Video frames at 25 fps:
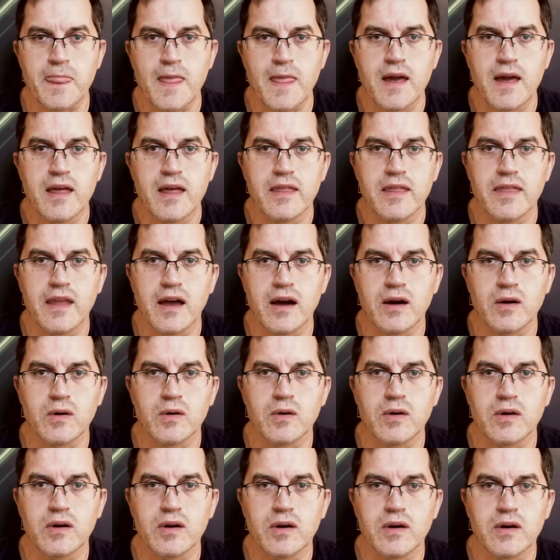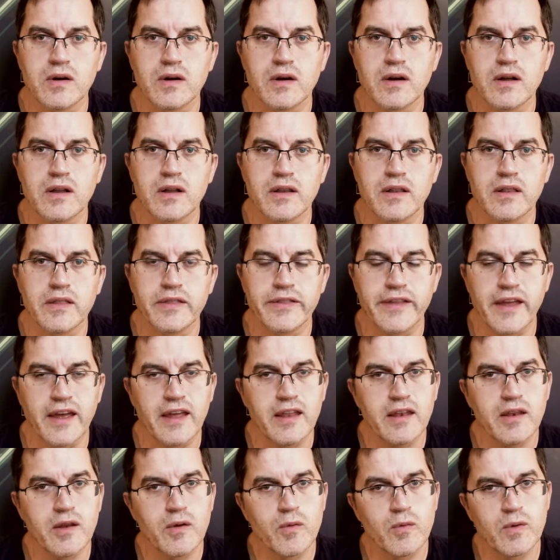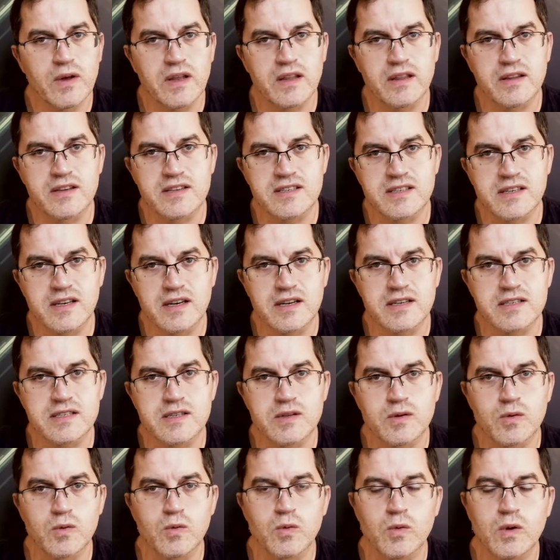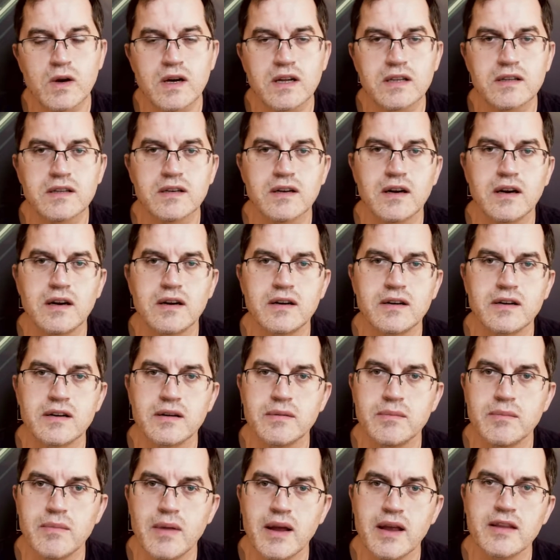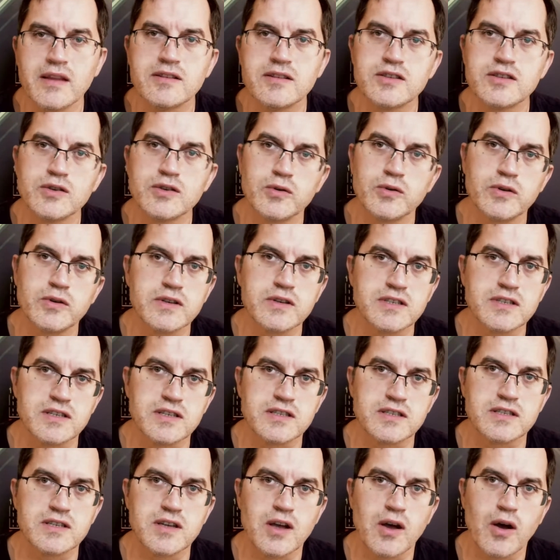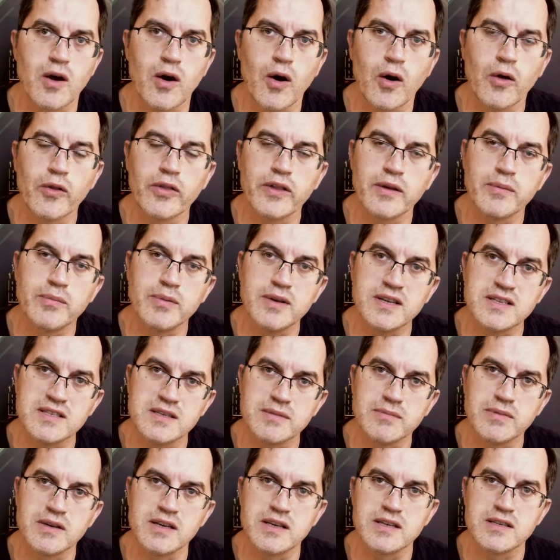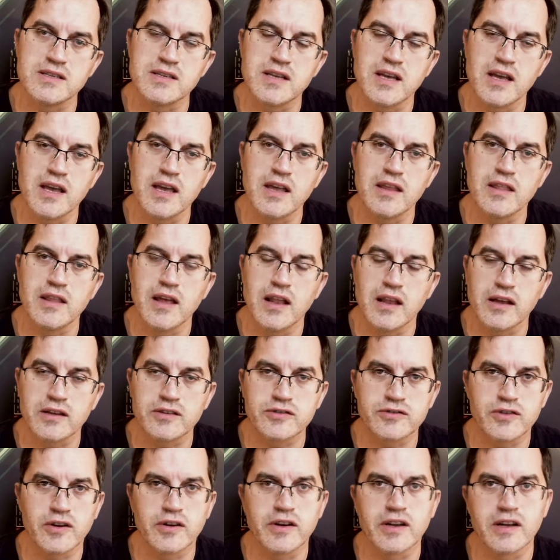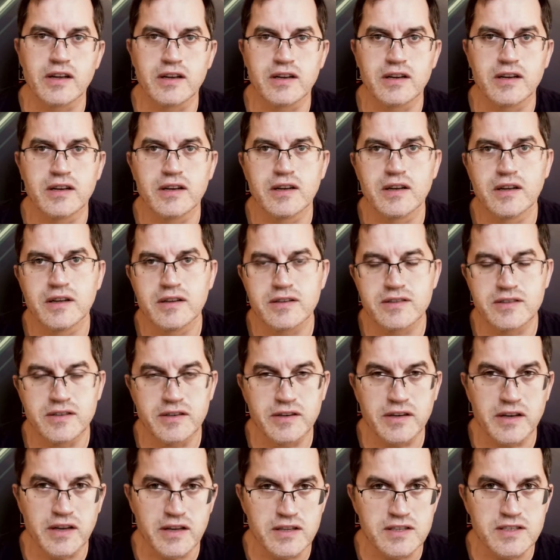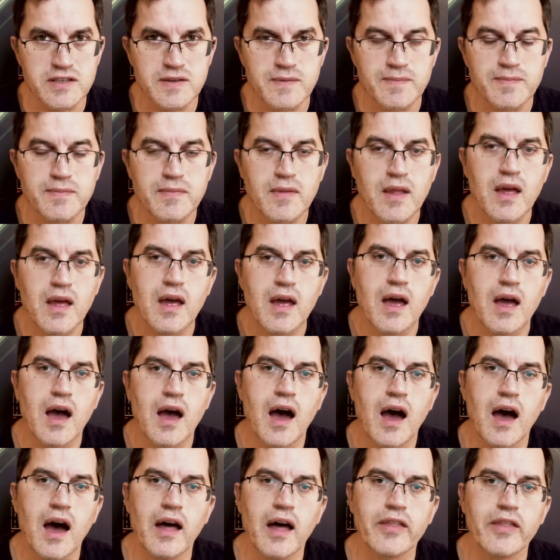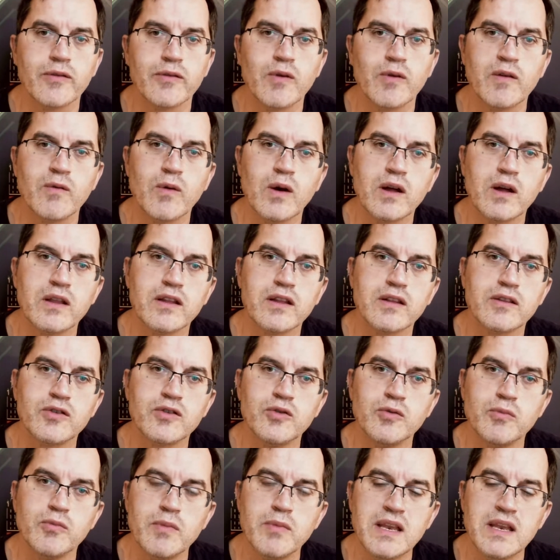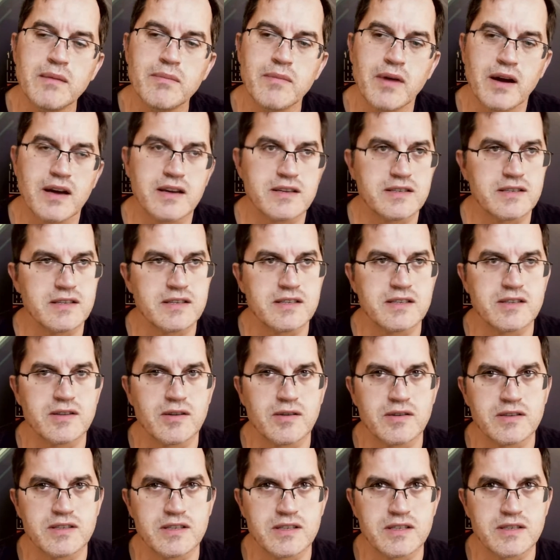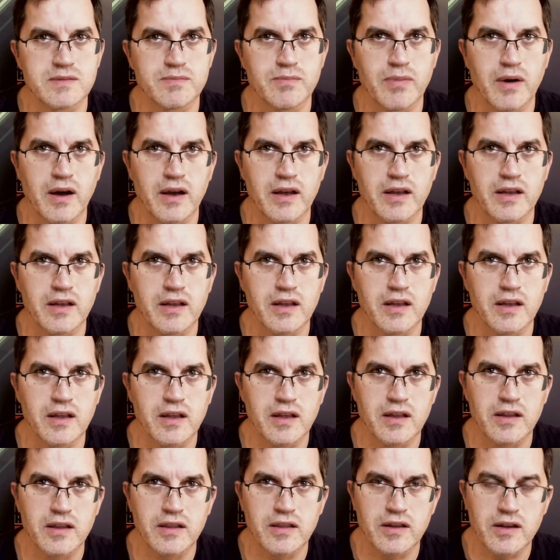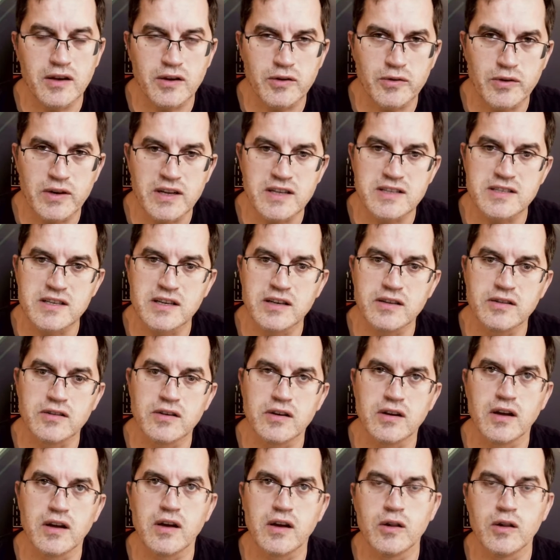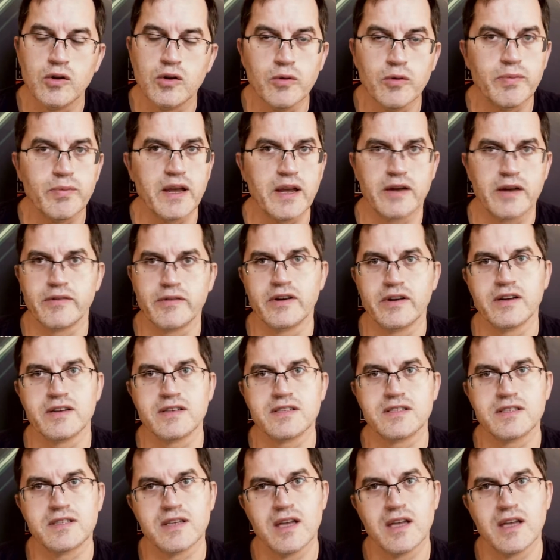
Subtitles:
Now, then we discussed what are the main sources on the PCBs in electronic circuits, and we wanted to minimize these noises by decreasing the loop areas